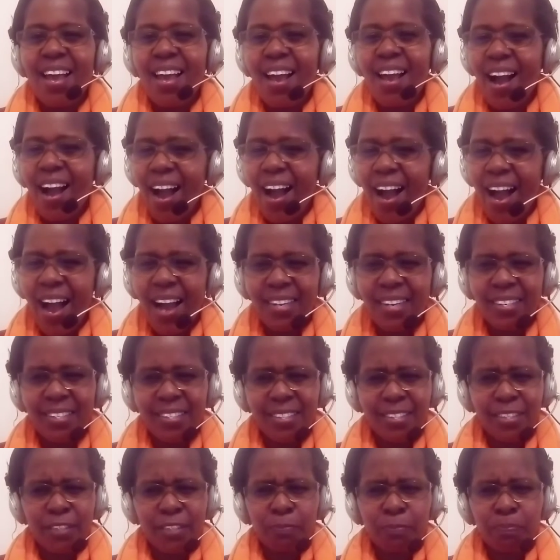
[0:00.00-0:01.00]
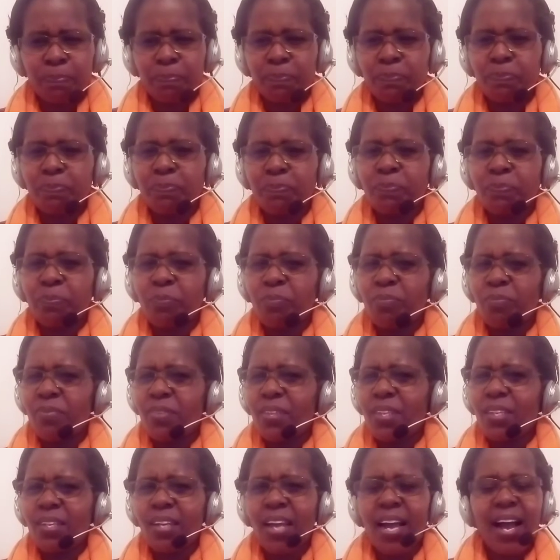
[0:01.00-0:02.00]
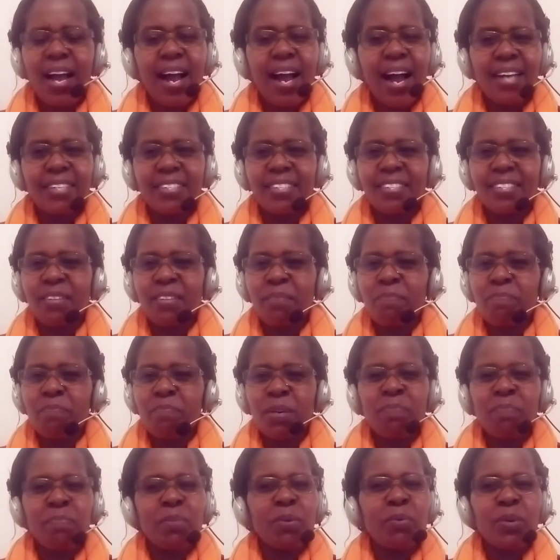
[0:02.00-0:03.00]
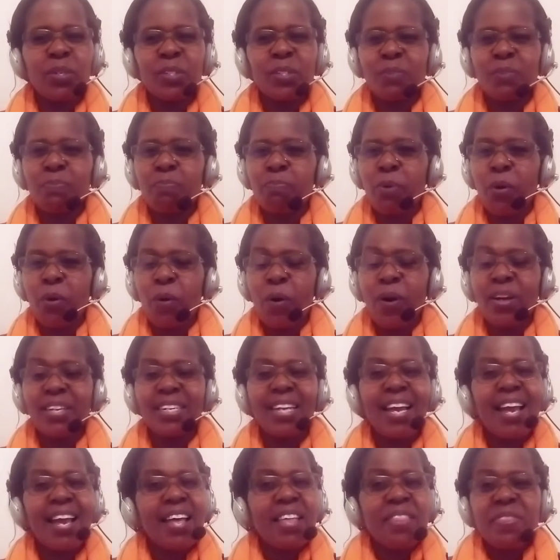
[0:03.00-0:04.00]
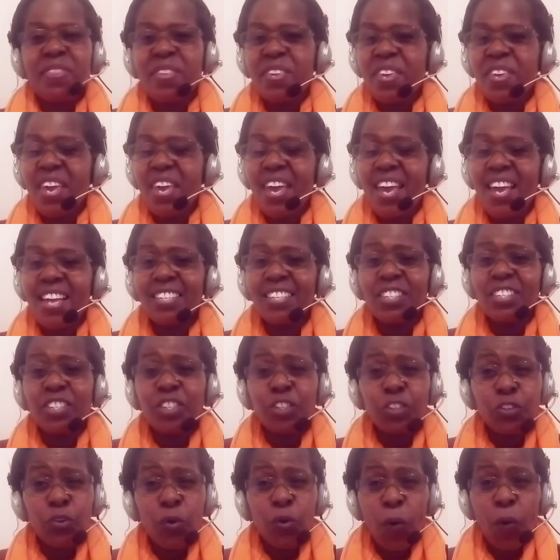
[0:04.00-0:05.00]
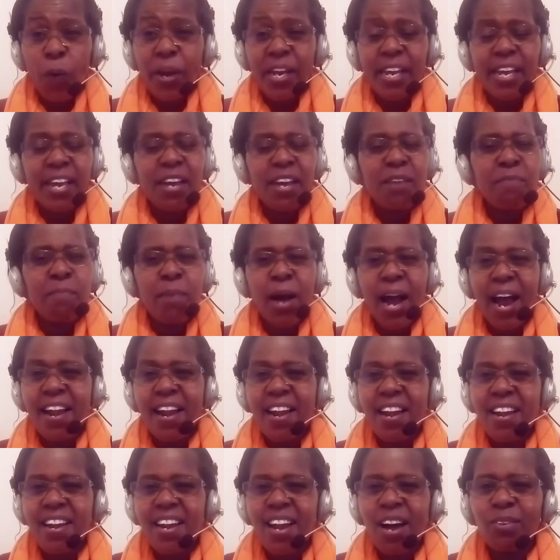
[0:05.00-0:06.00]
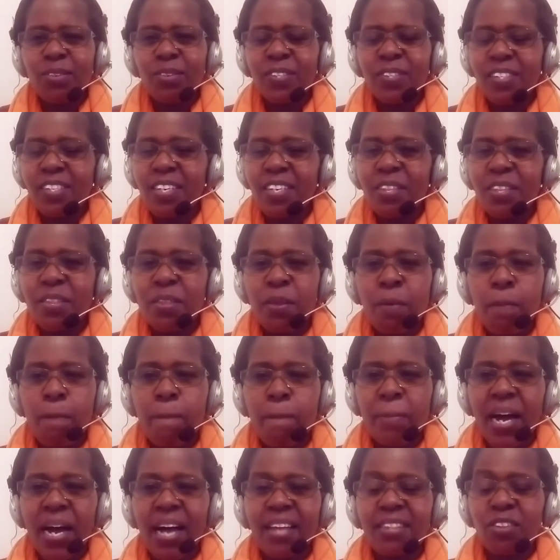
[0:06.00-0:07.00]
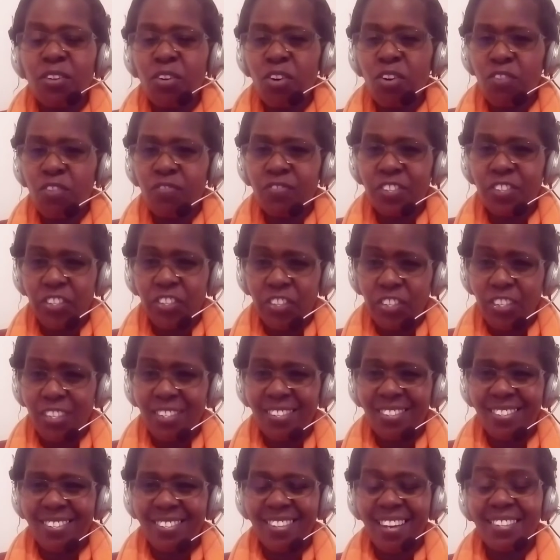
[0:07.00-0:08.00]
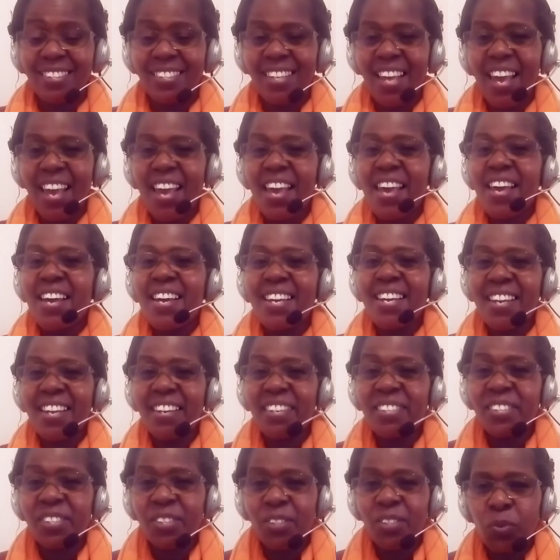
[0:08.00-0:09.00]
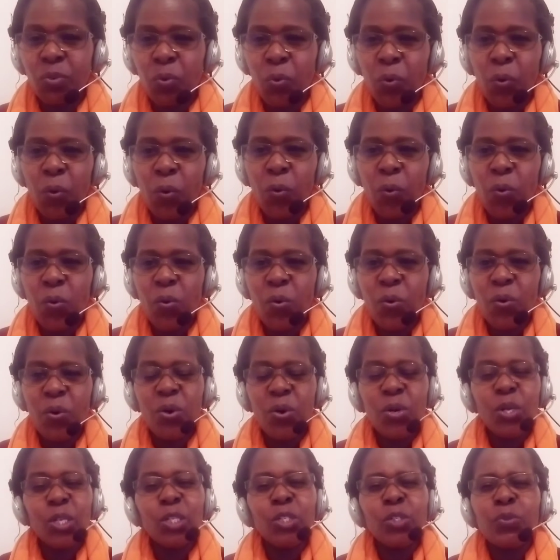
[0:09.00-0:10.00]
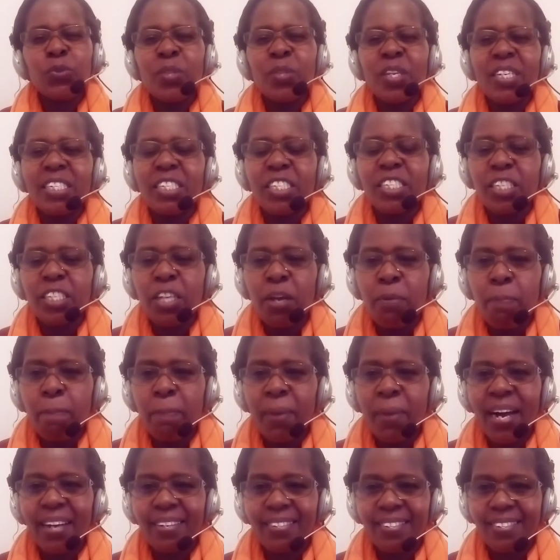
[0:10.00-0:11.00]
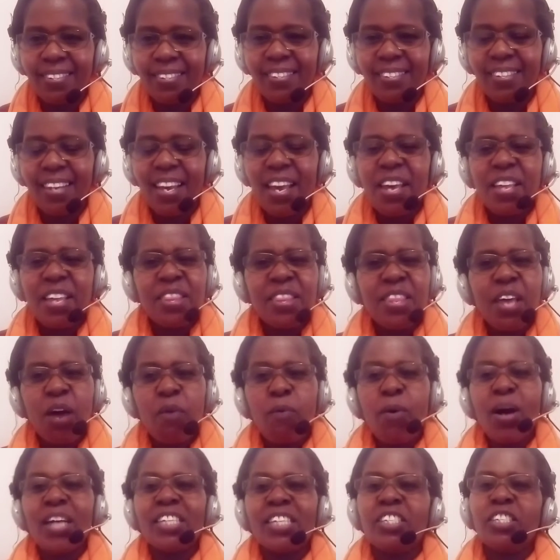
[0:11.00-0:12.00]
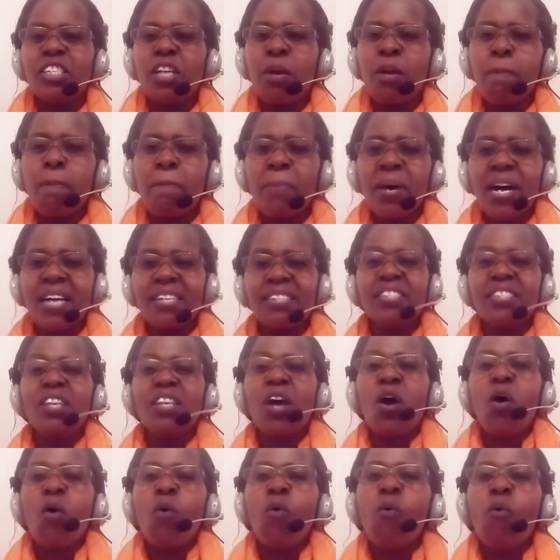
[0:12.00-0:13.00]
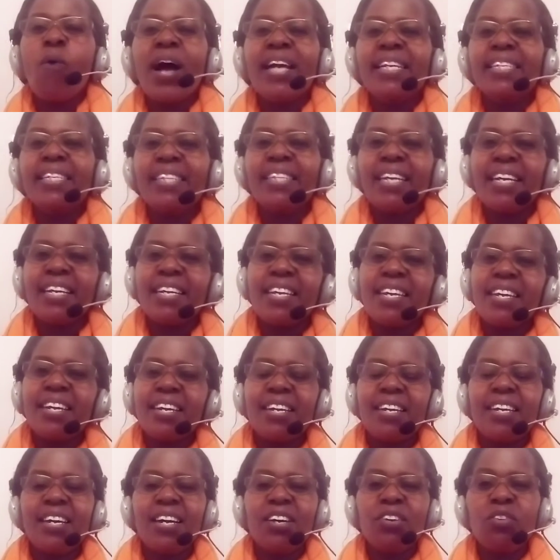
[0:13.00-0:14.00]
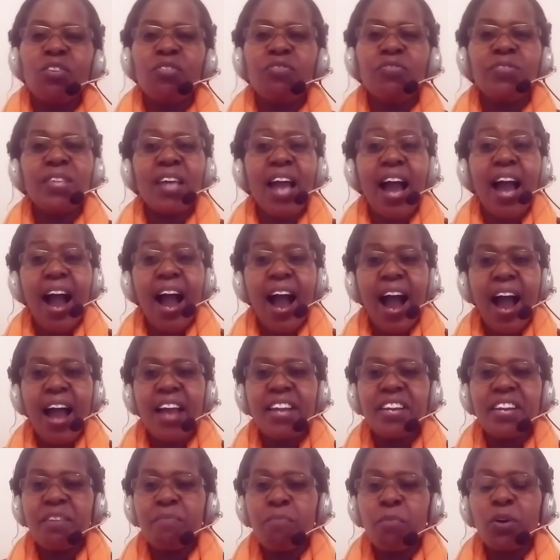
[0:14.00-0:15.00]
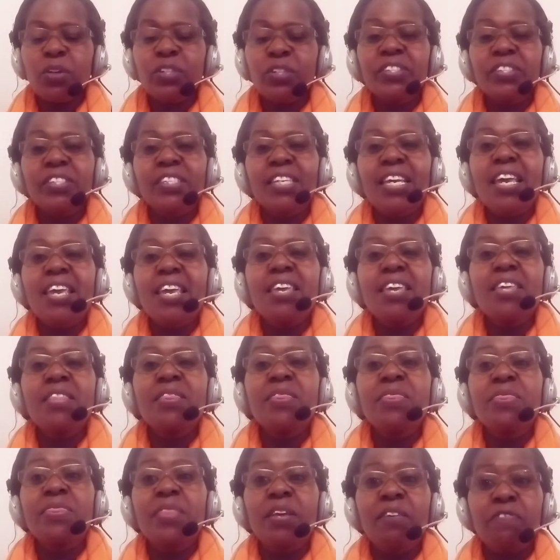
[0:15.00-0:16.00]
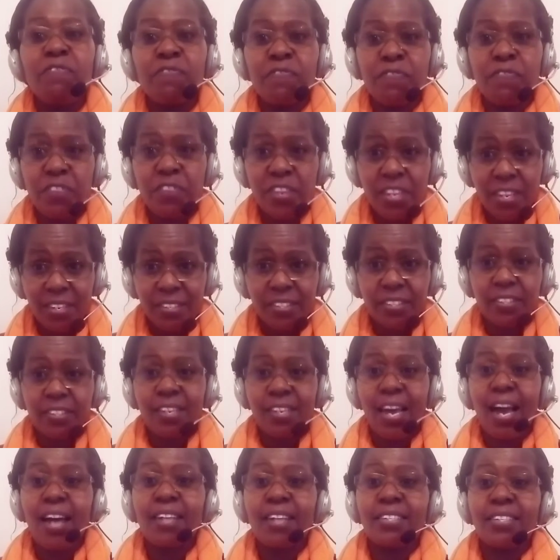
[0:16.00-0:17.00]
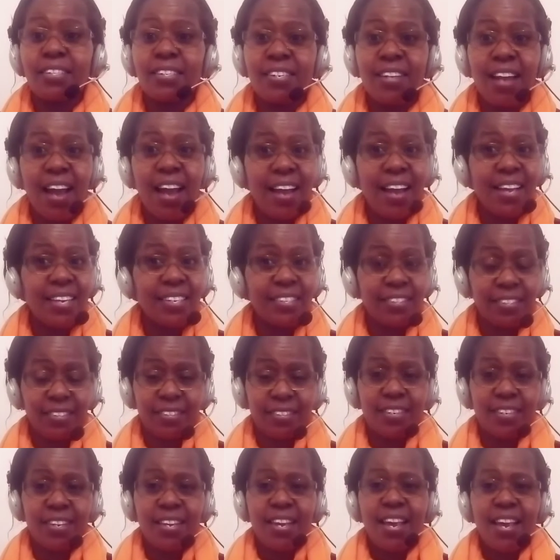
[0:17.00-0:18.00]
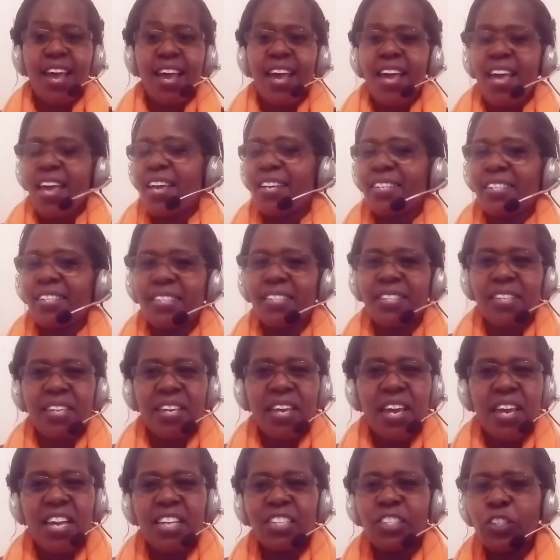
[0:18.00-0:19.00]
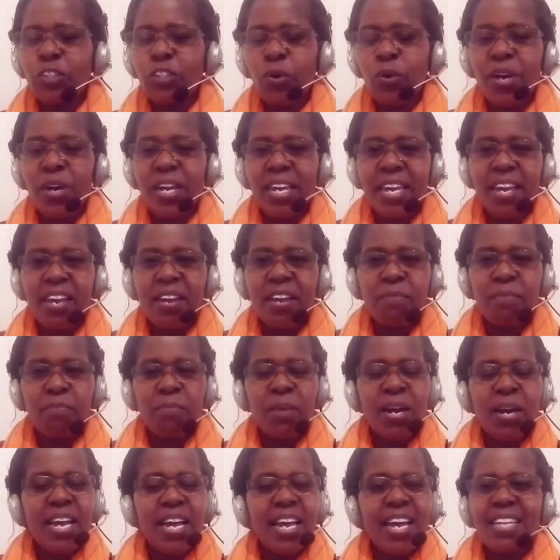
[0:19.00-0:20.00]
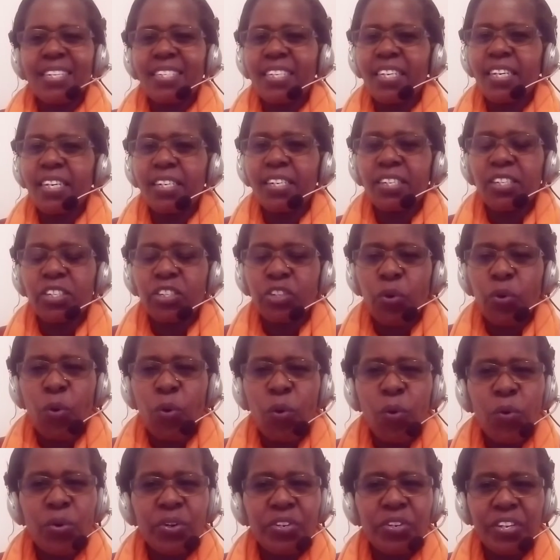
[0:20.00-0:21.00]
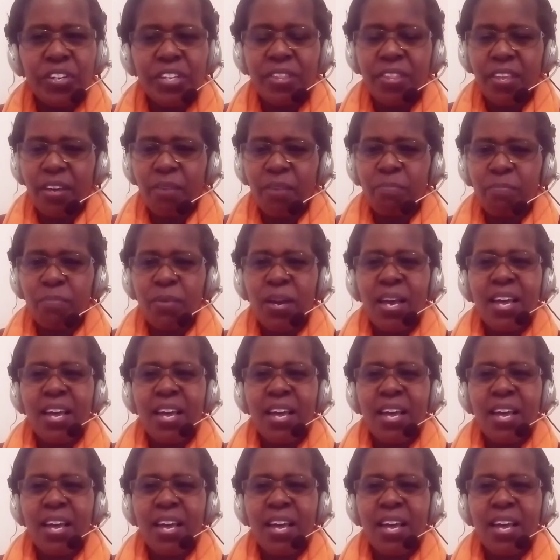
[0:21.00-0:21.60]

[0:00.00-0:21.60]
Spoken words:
And as the baby was born, the angel came announcing the birth of Jesus. Guess to who? To the shepherds. There were shepherds who were taking care of their animals in the fields at night. And the angel came and he told them